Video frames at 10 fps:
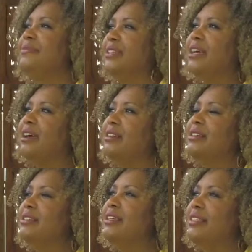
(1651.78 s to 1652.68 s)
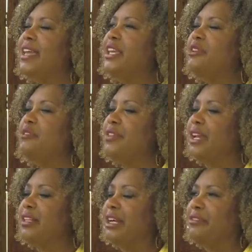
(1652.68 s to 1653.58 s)
Yeah. Thank you for
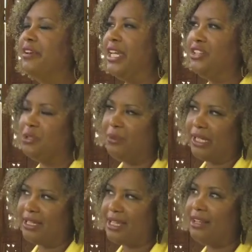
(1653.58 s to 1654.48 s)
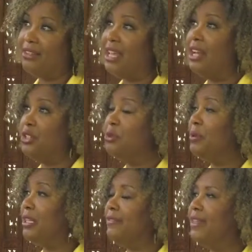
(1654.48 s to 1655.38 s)
that clarification, because I do
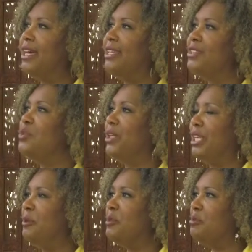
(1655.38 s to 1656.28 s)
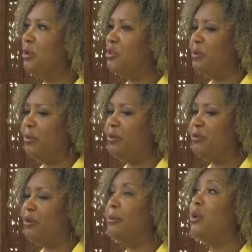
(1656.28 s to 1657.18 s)
believe that is what keeps most people
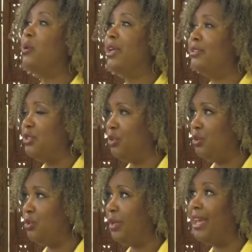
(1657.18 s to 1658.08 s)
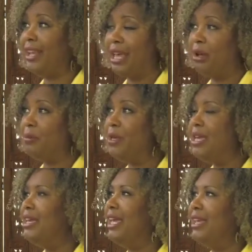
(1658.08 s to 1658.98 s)
from going to get help.
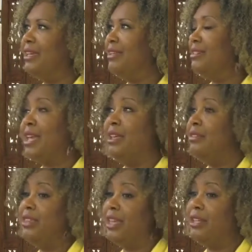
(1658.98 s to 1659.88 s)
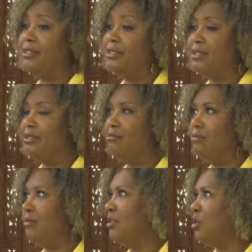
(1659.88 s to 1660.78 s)
And then it's
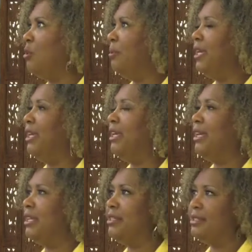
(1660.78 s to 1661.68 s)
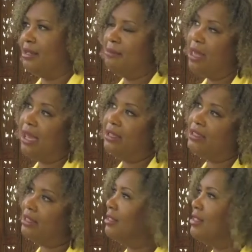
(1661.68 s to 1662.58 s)
so big and it's a
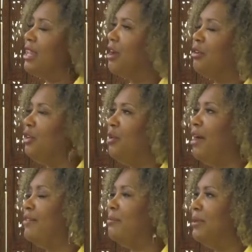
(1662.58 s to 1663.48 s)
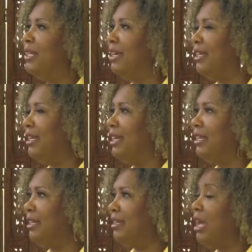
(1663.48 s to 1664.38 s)
mess because now you haven't been getting
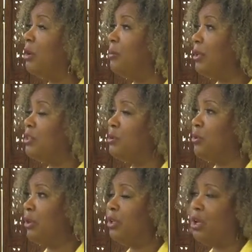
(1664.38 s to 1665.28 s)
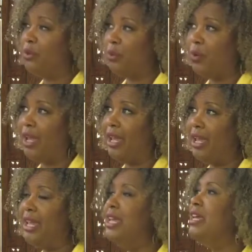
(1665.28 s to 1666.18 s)
any help and support along the way,